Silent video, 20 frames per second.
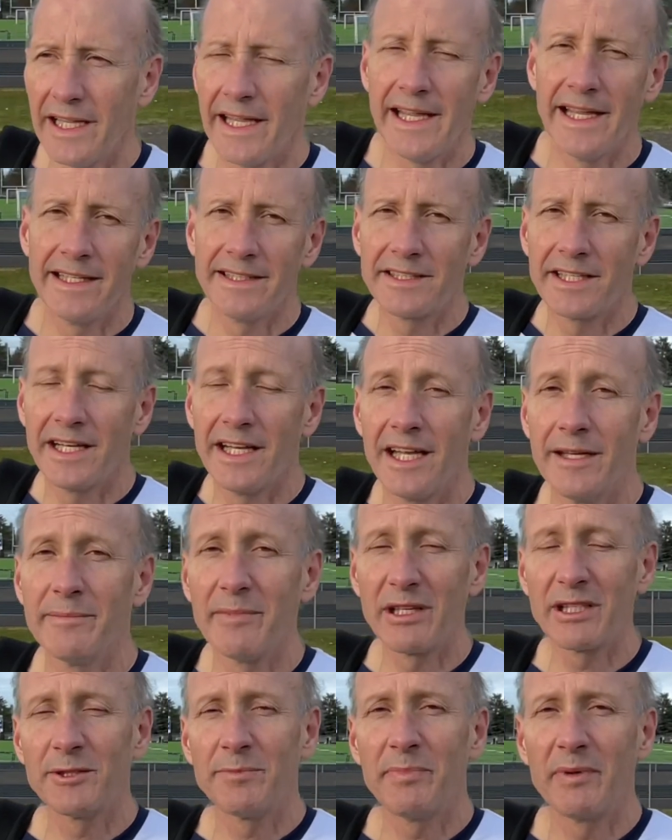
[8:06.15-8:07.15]
and today my
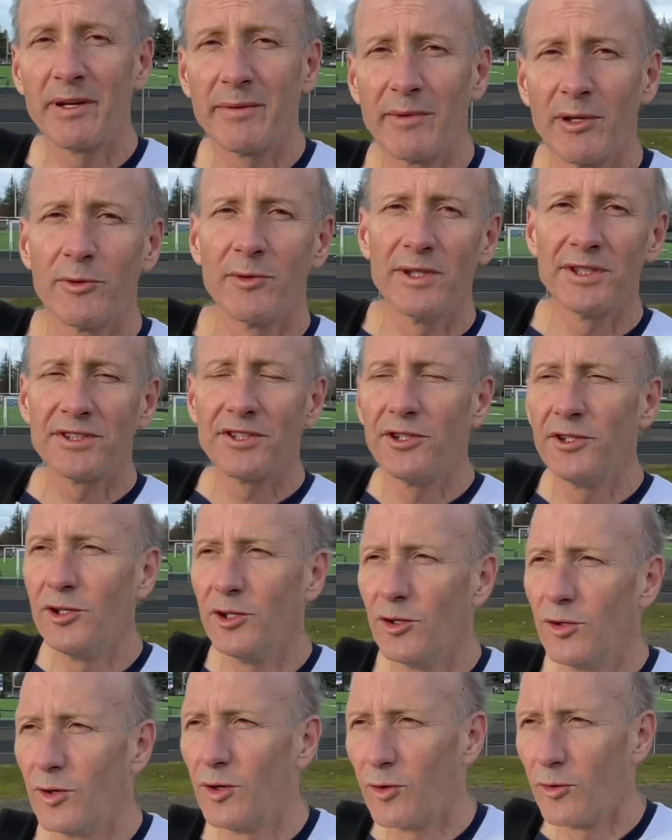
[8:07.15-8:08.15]
experiment was to
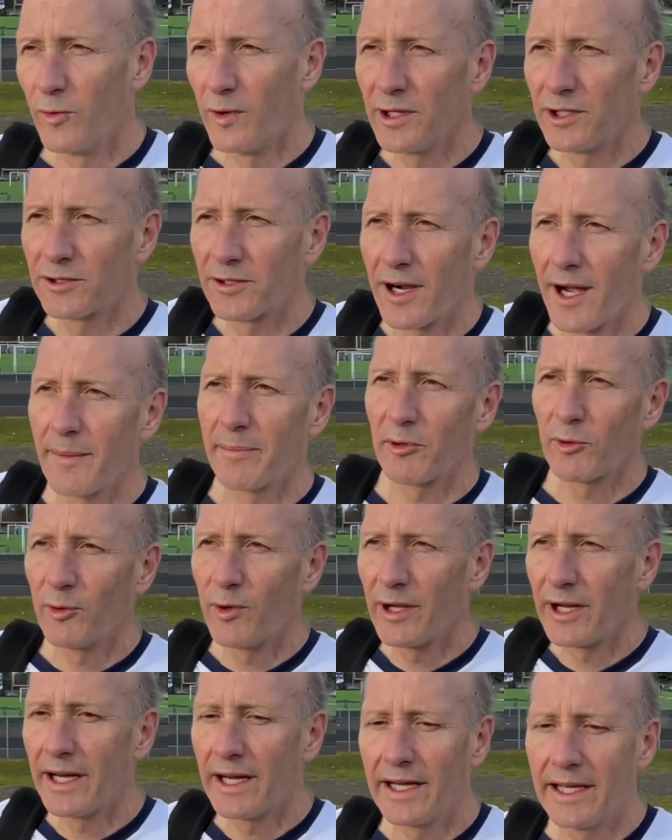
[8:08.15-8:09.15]
do 1 drop in
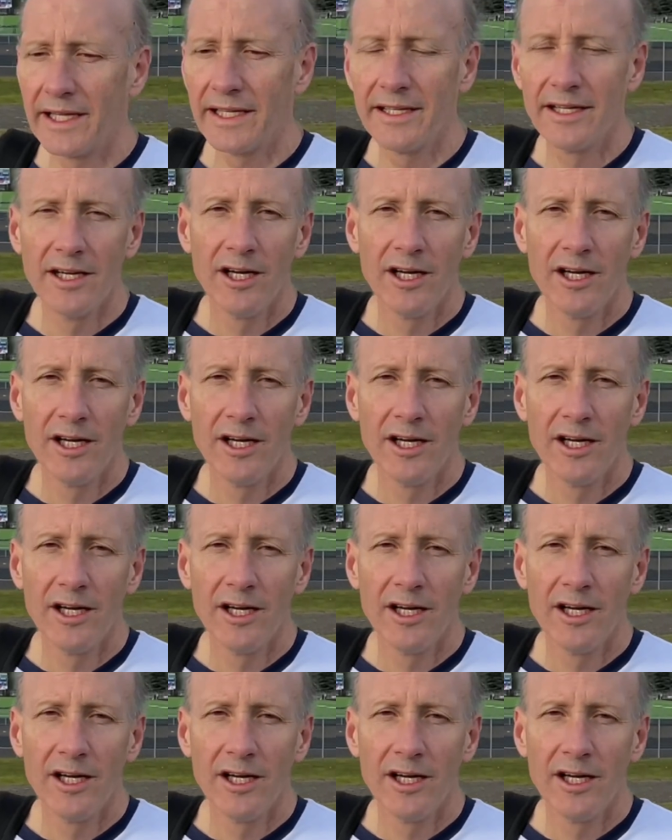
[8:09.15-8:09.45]
one eye.